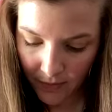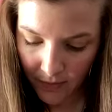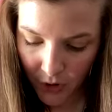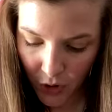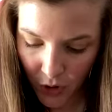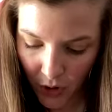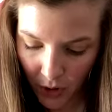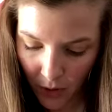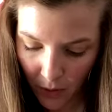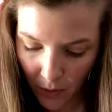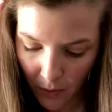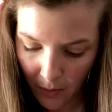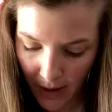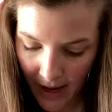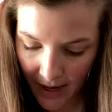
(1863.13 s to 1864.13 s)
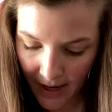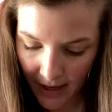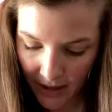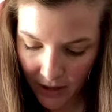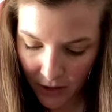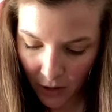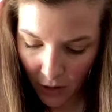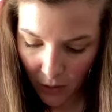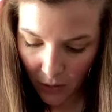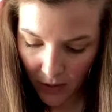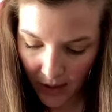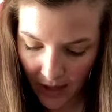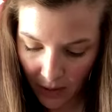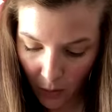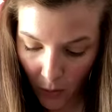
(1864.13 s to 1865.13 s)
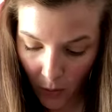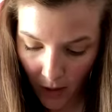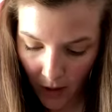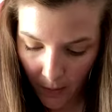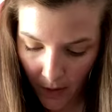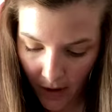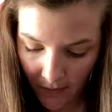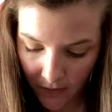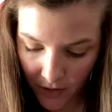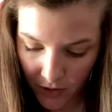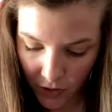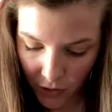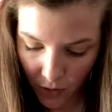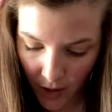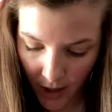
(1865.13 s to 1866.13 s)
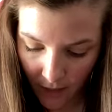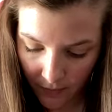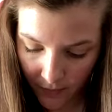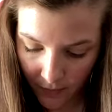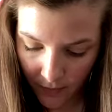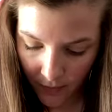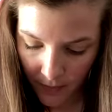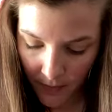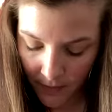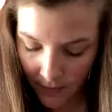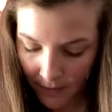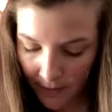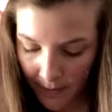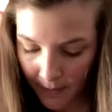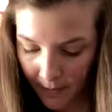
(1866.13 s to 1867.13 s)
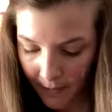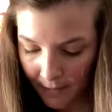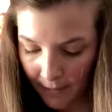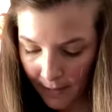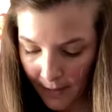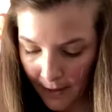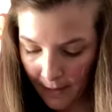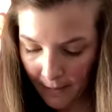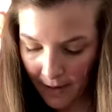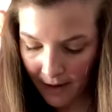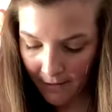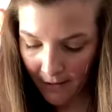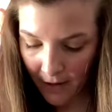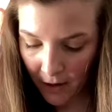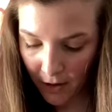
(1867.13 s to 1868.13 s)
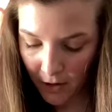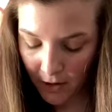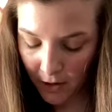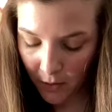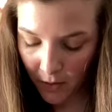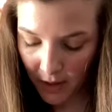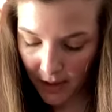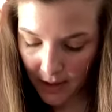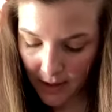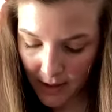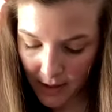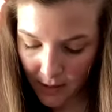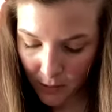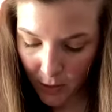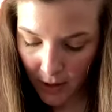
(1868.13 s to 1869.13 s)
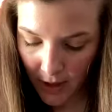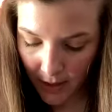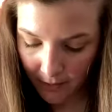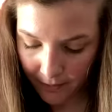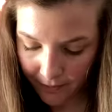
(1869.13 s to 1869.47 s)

to make it so it won't come off the straw. My fingers aren't working this morning.